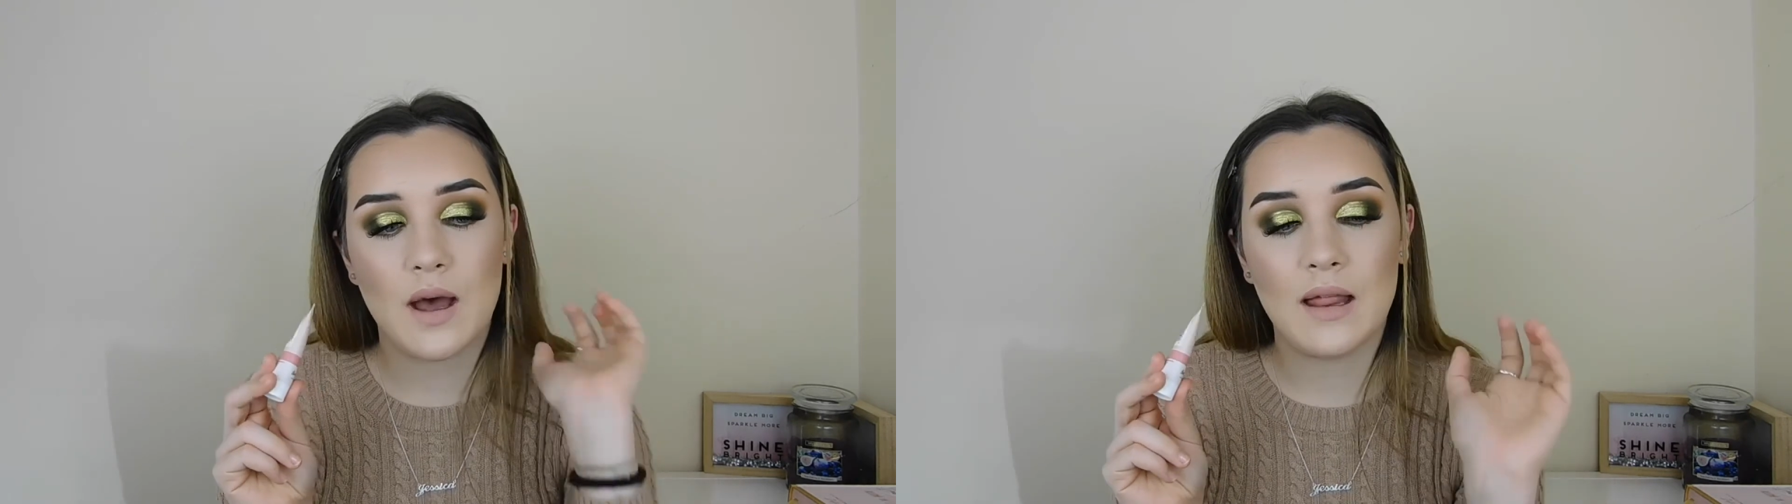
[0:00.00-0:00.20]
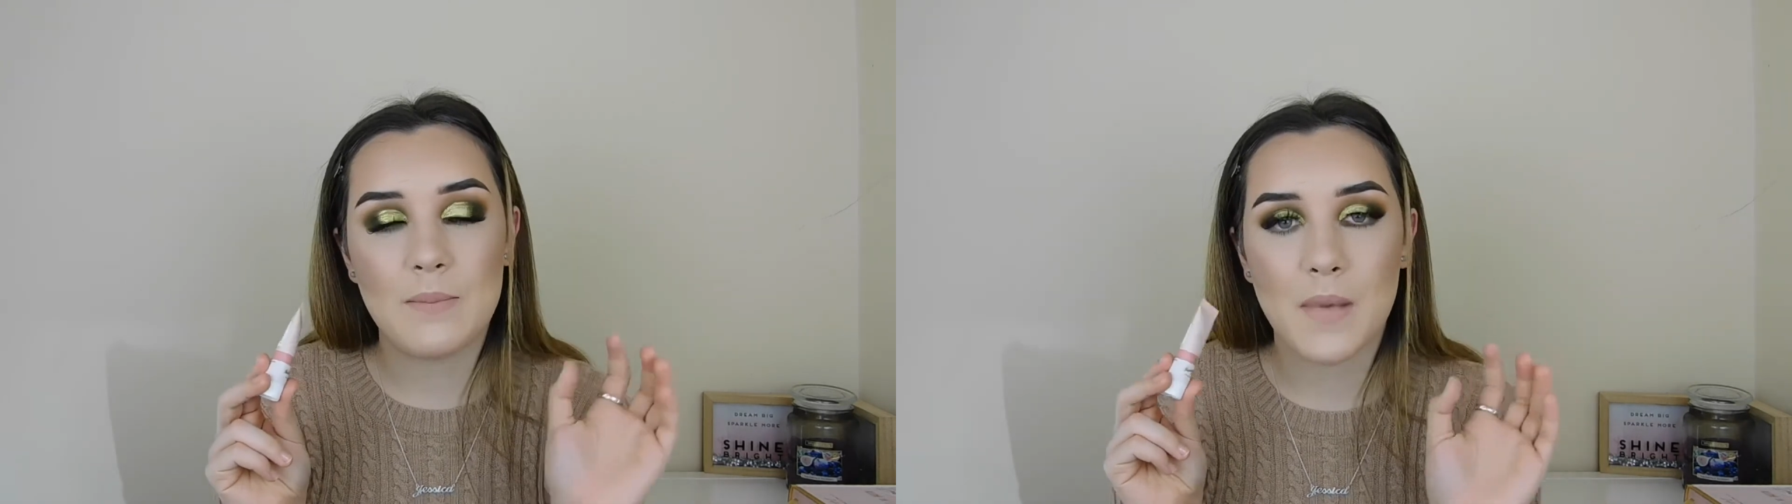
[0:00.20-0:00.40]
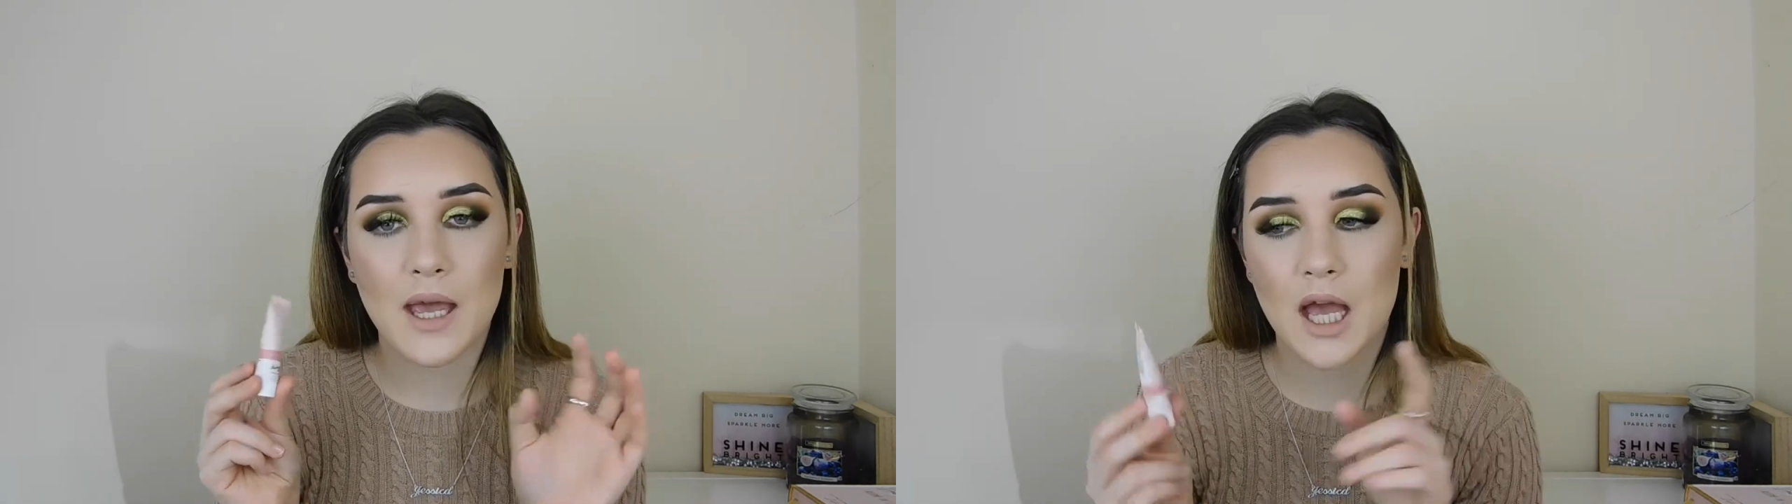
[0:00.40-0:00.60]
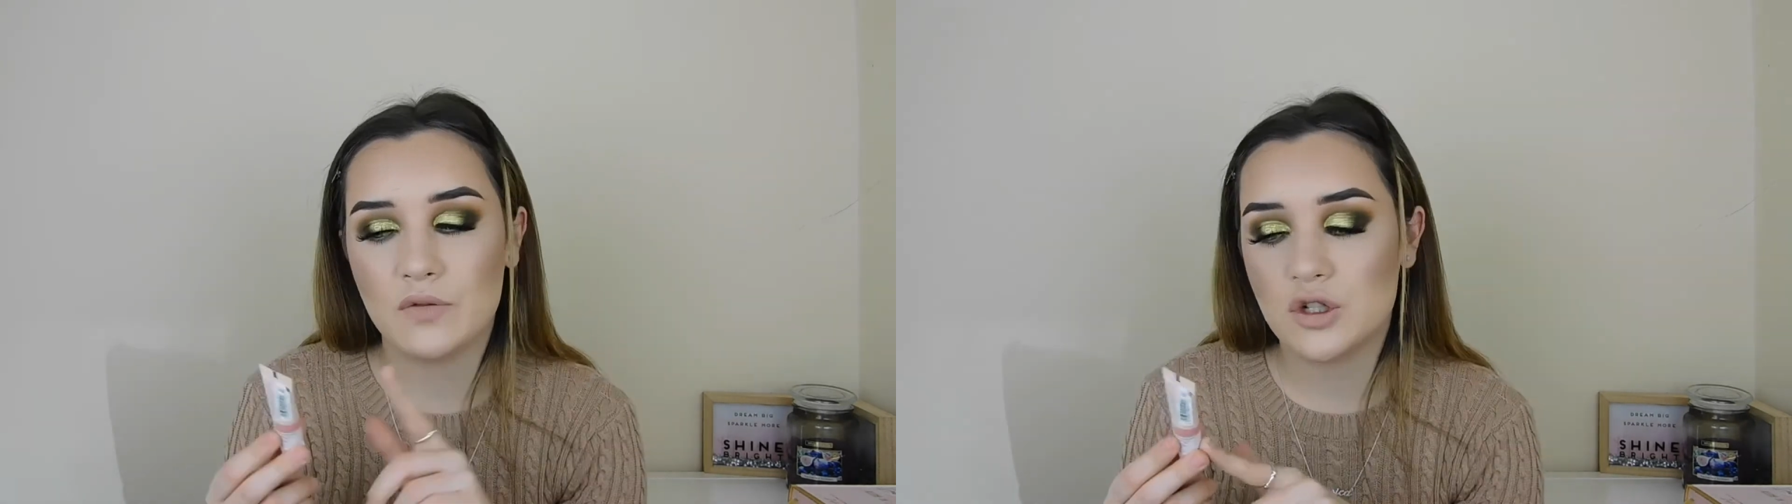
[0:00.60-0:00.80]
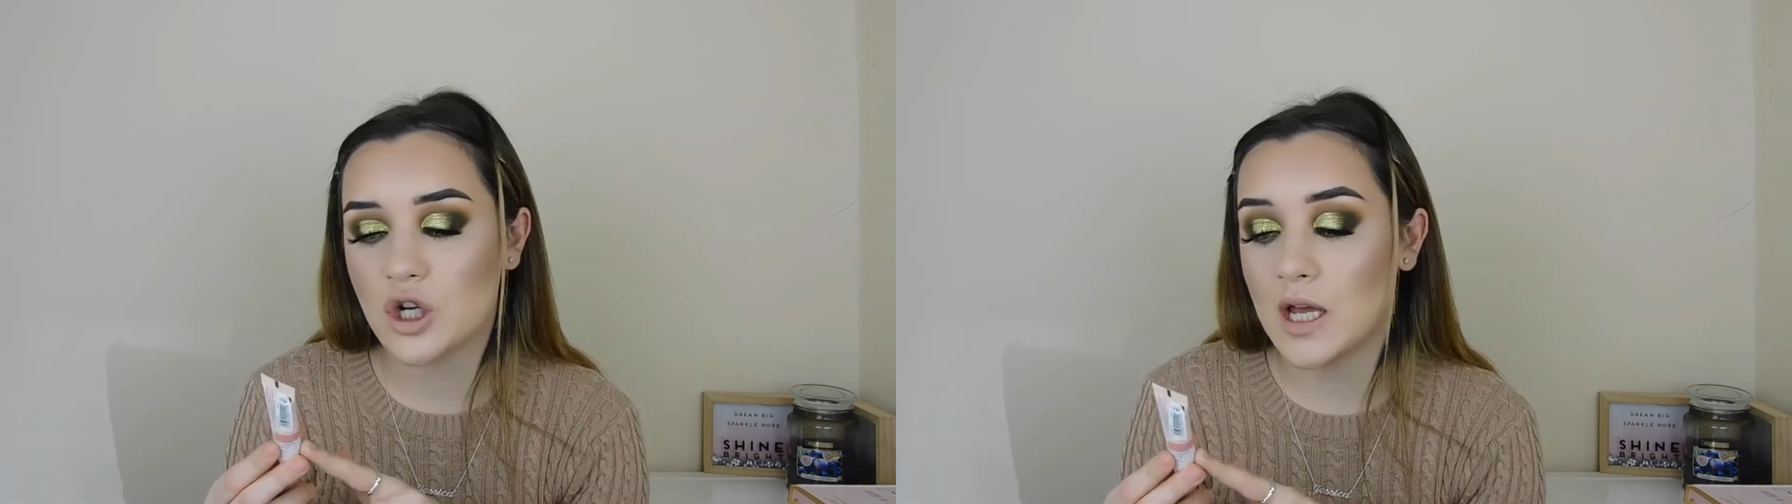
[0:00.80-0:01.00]
I might have to
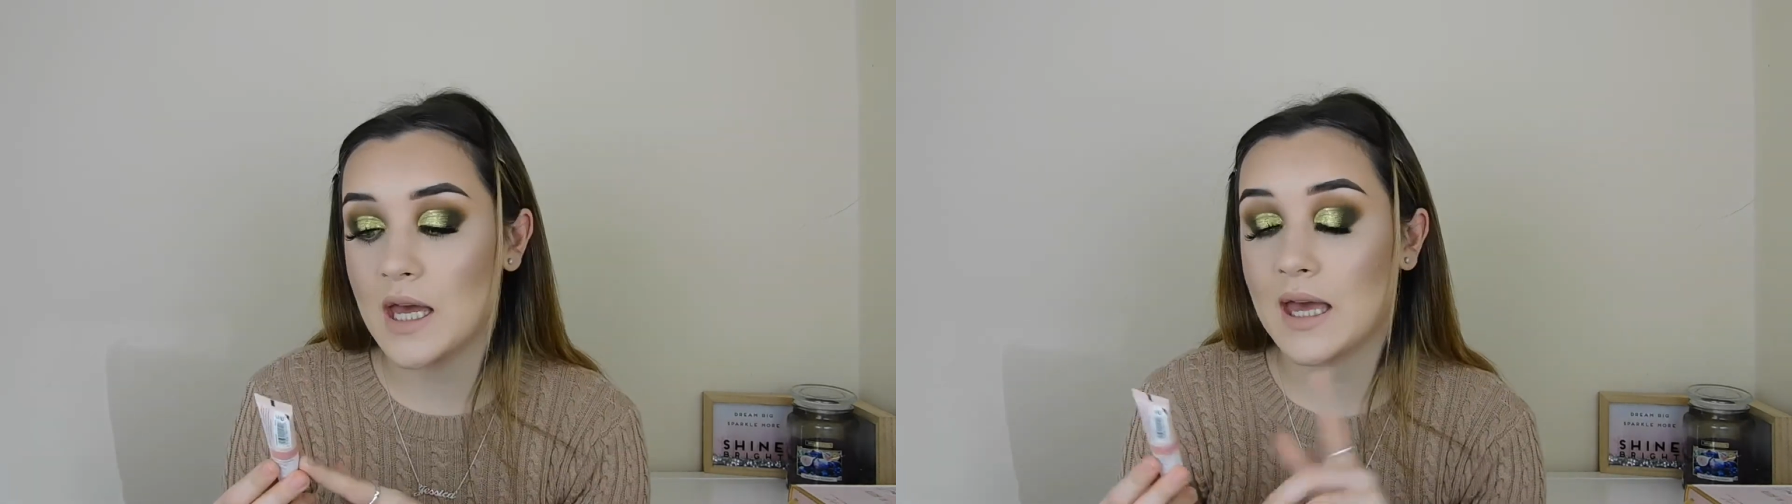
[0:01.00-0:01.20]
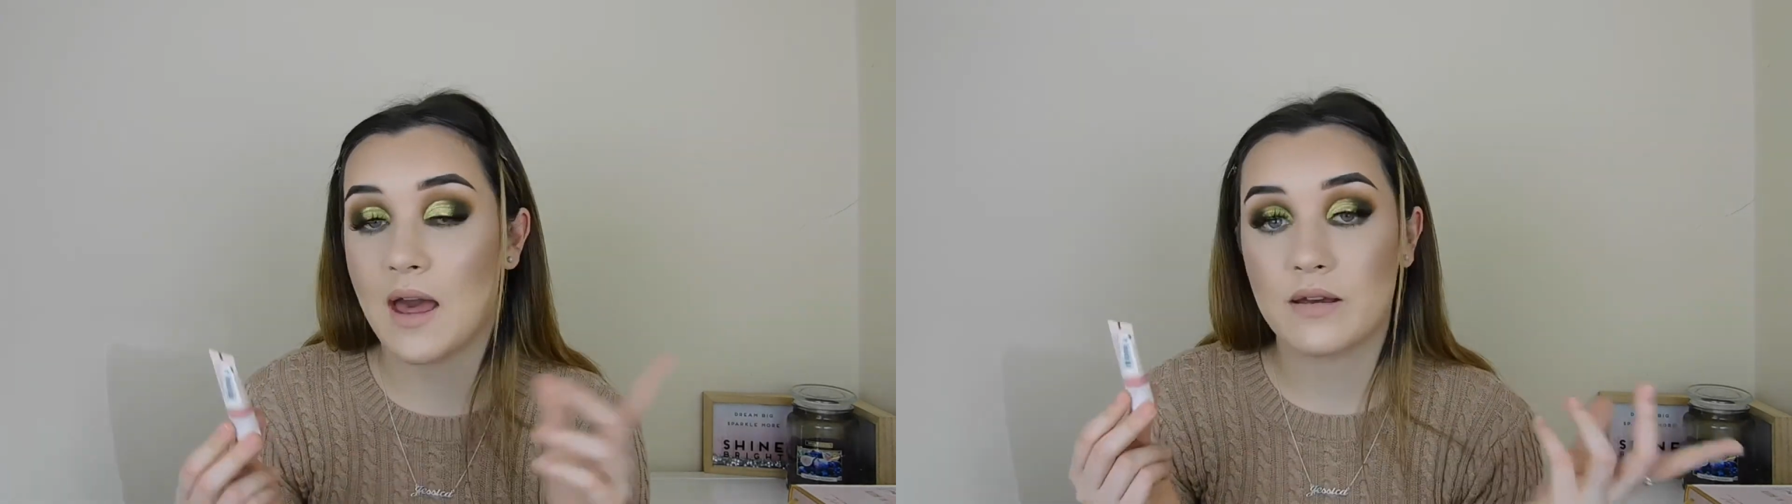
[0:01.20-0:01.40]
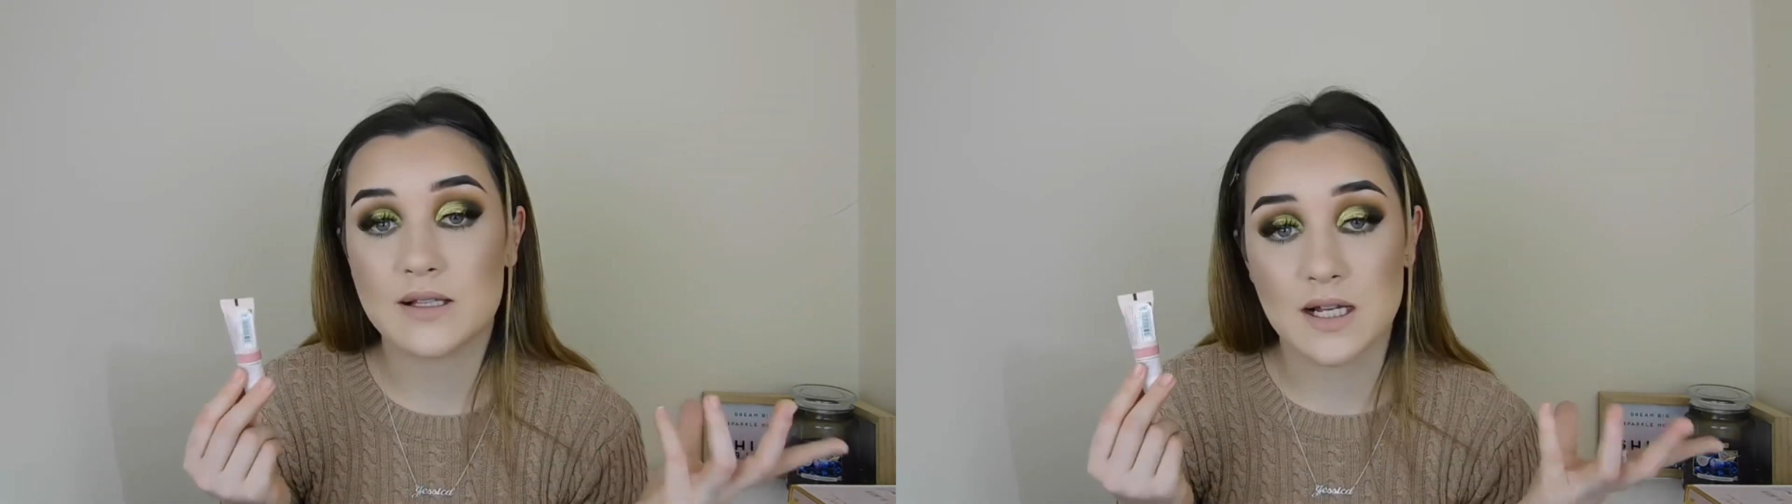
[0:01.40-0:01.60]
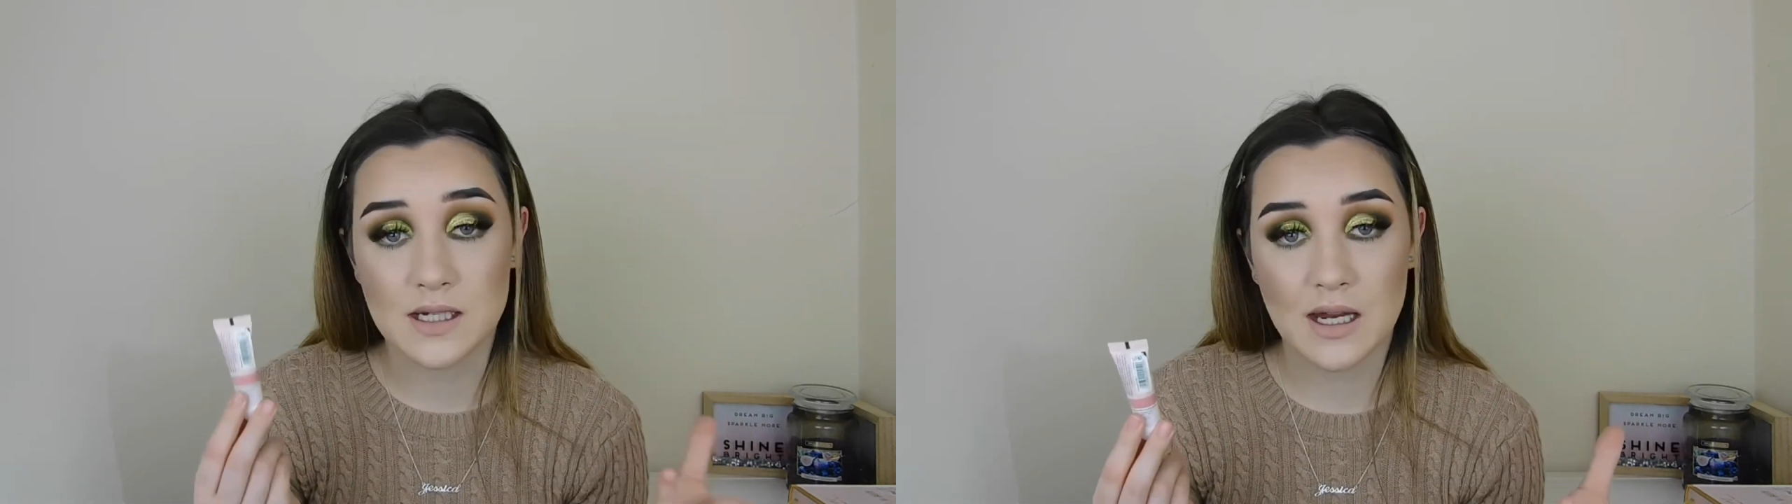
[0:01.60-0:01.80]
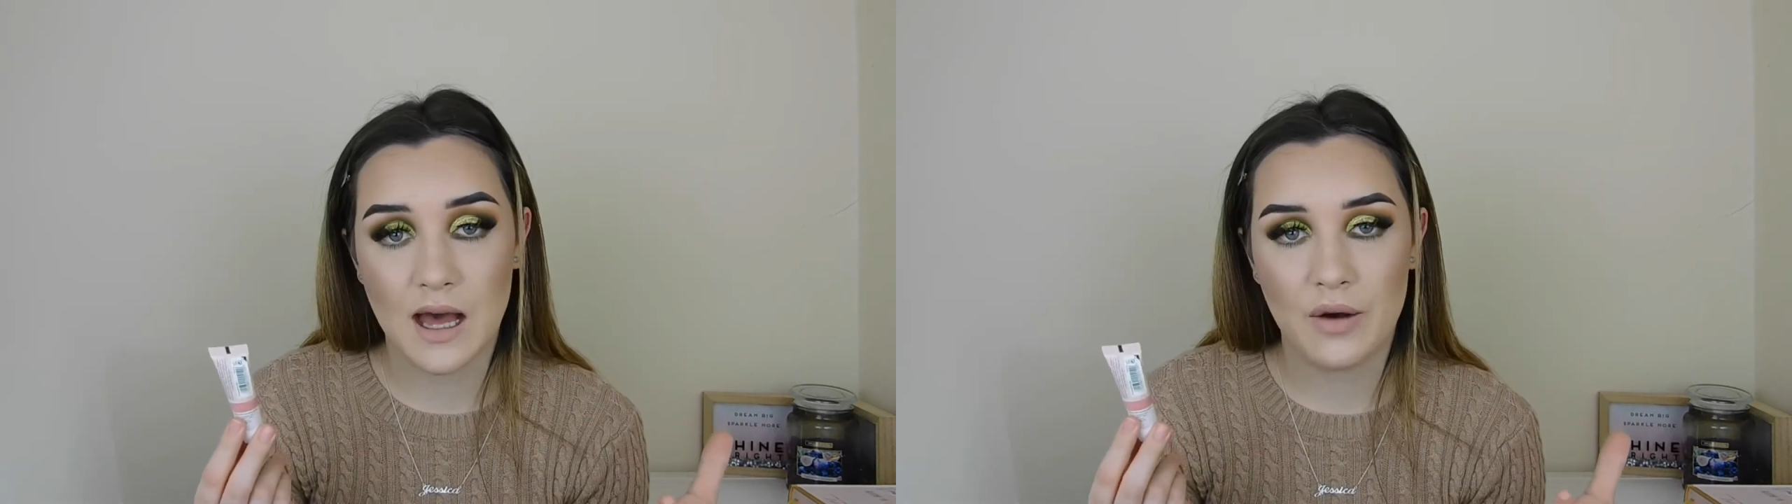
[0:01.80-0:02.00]
try it again because I didn't
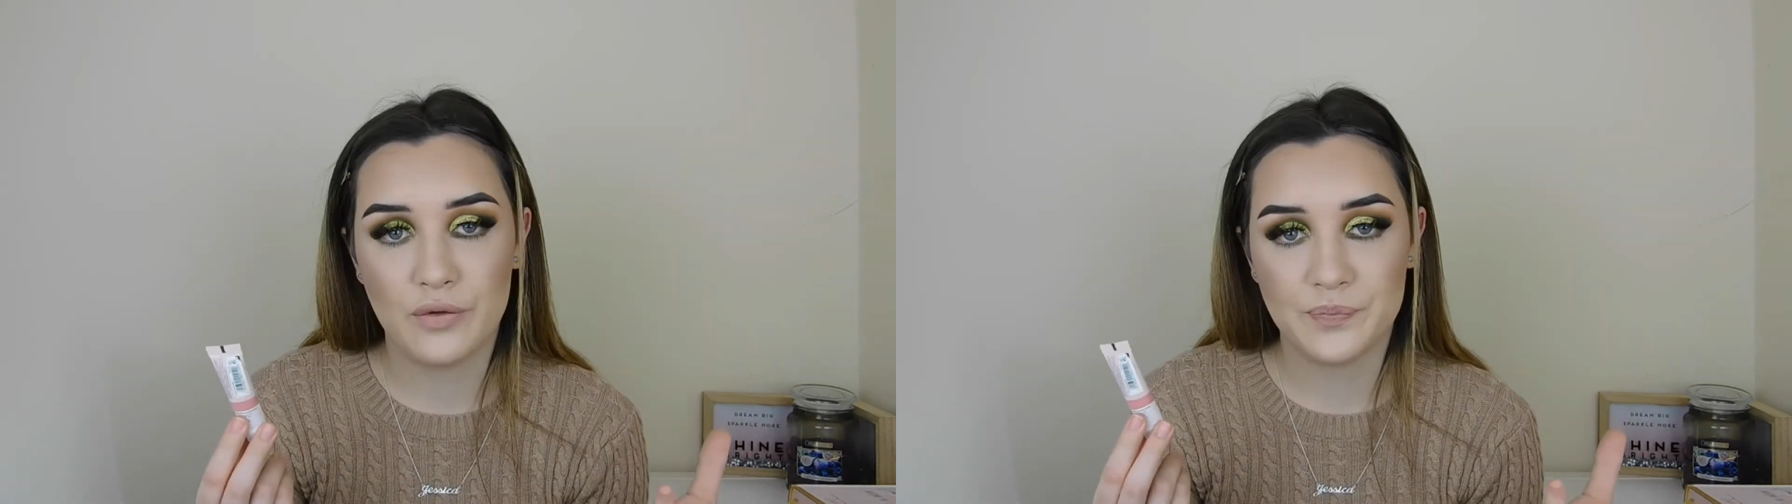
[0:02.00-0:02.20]
have